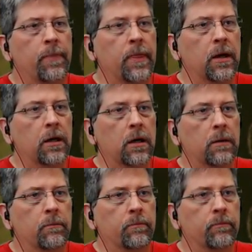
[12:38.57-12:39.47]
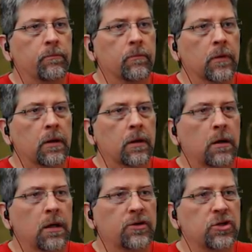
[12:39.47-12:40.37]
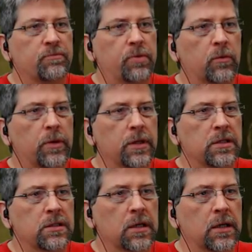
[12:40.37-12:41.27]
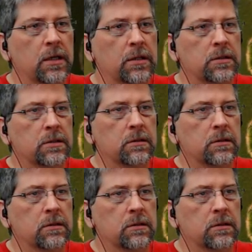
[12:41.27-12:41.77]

Let's just put one of these guys